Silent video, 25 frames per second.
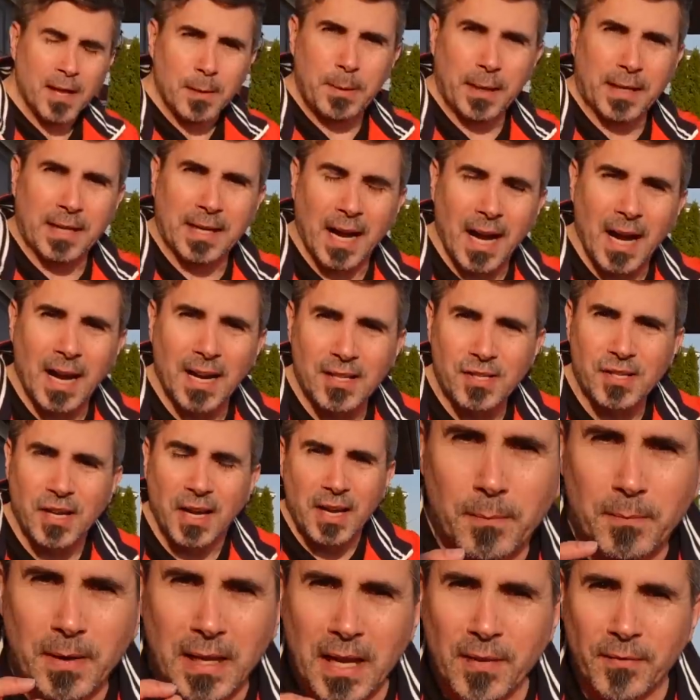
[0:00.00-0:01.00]
Because
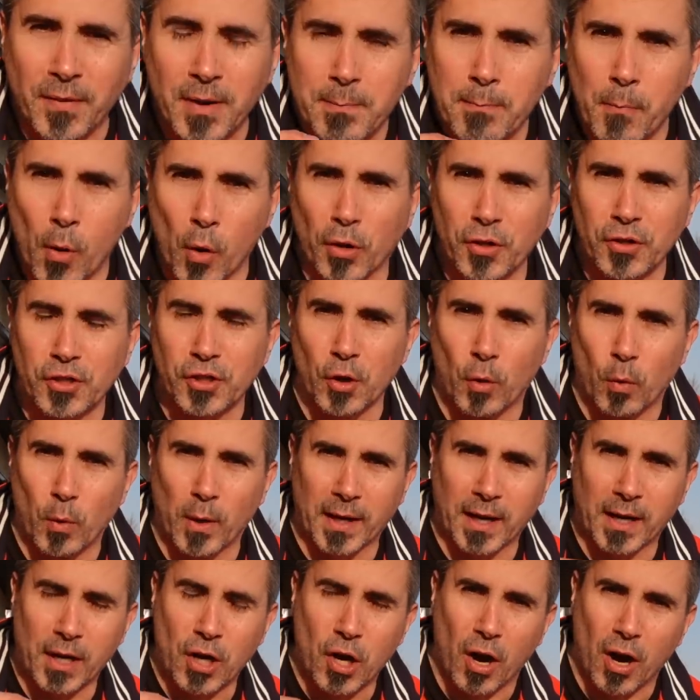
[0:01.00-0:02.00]
even more so,
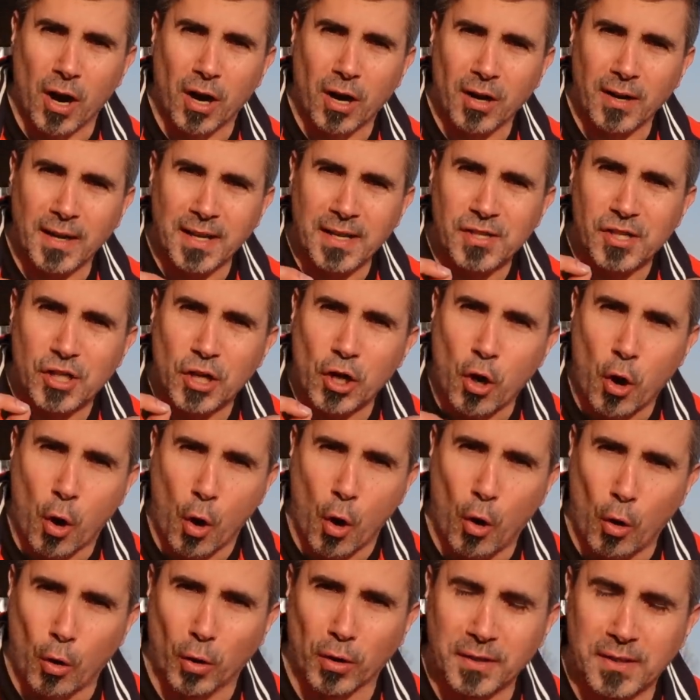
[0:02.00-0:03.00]
when a car is
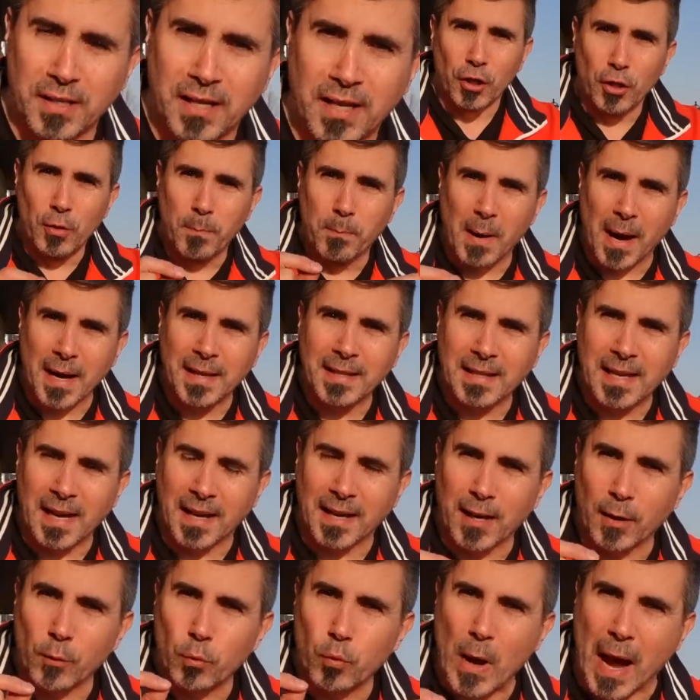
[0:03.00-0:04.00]
cold, you might
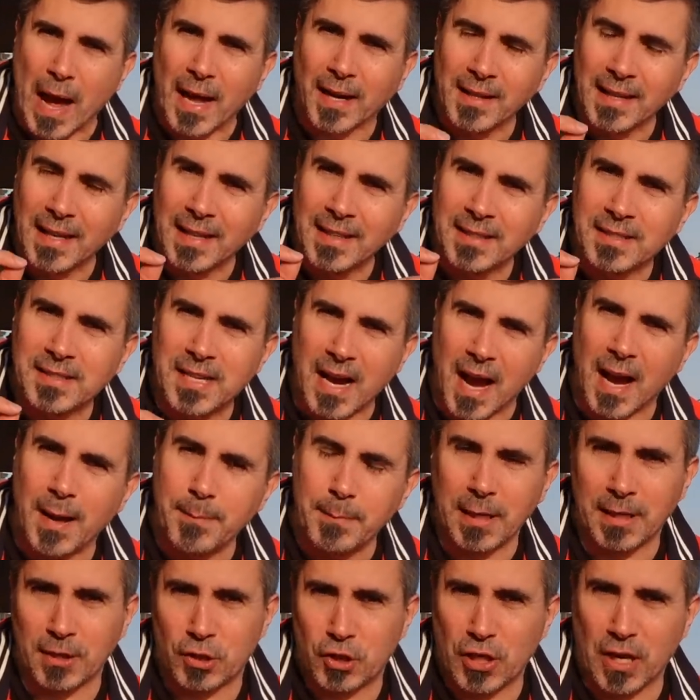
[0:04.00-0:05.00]
get a rattling
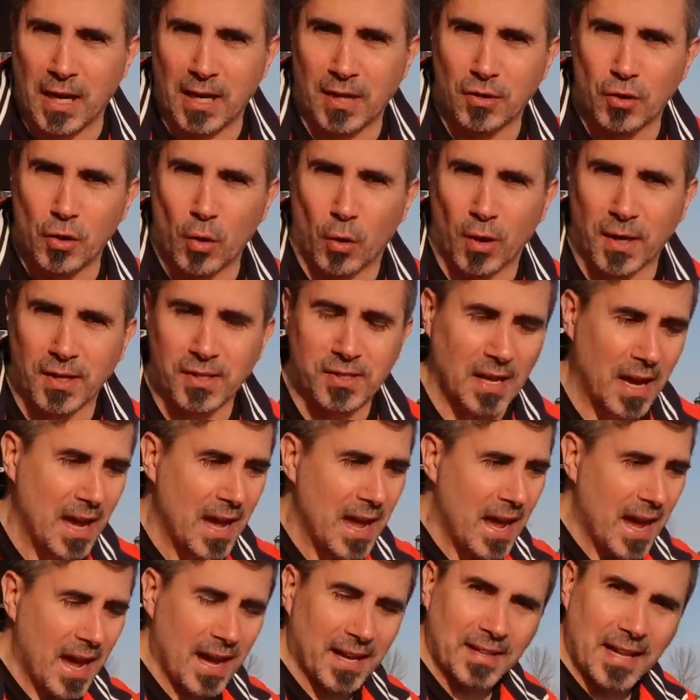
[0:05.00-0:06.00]
timing chain noise,
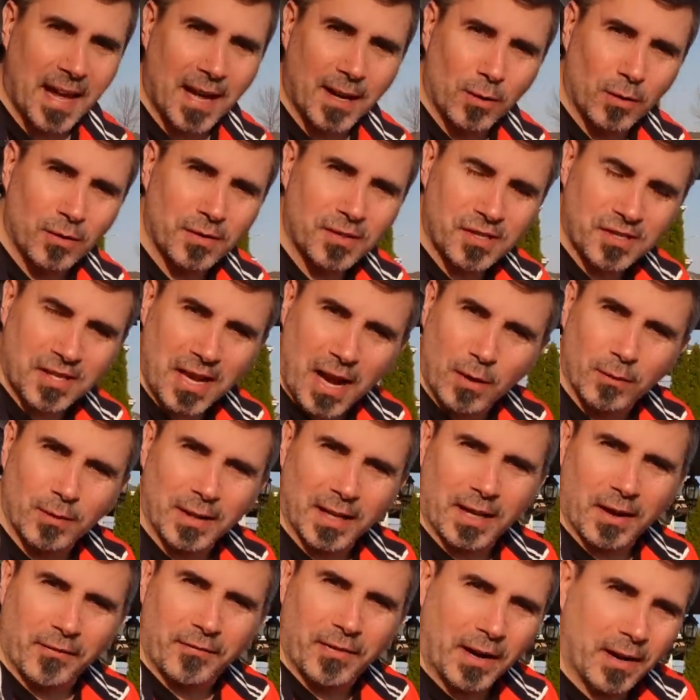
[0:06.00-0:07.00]
and that'll sound
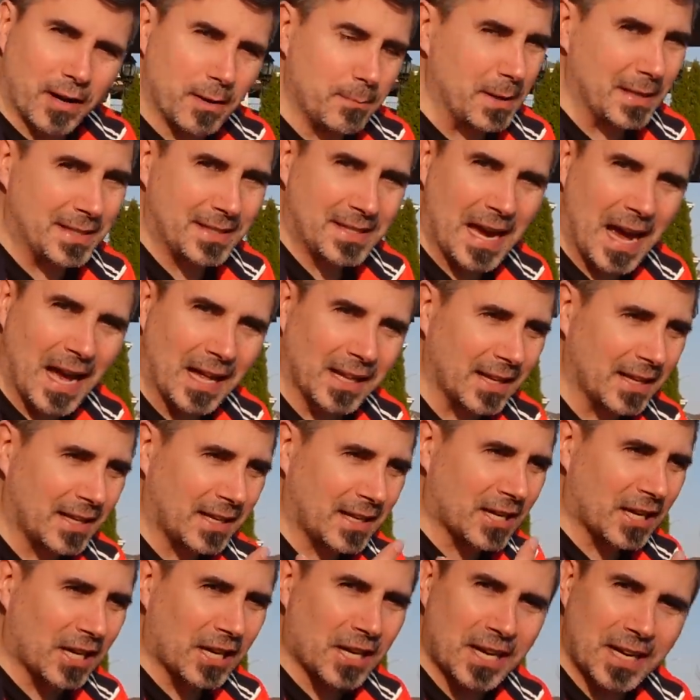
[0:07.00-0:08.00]
like a very metallic
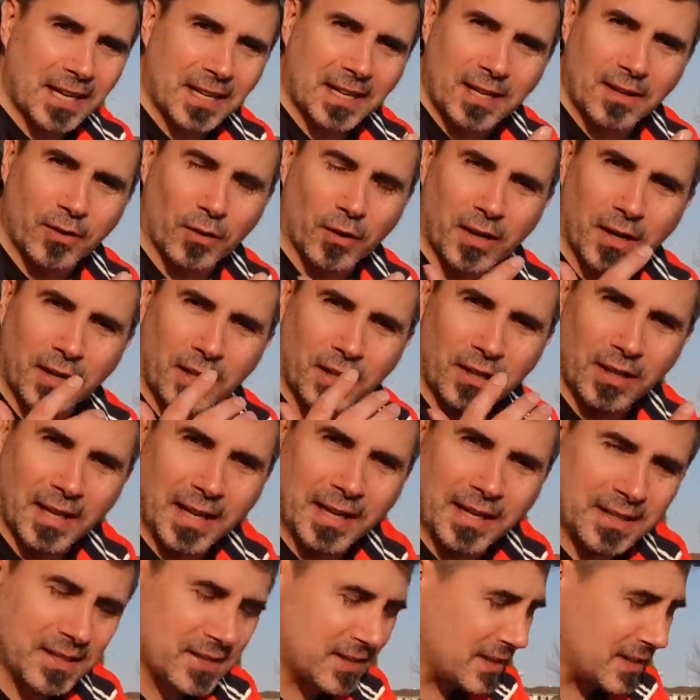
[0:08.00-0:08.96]
clink or a clink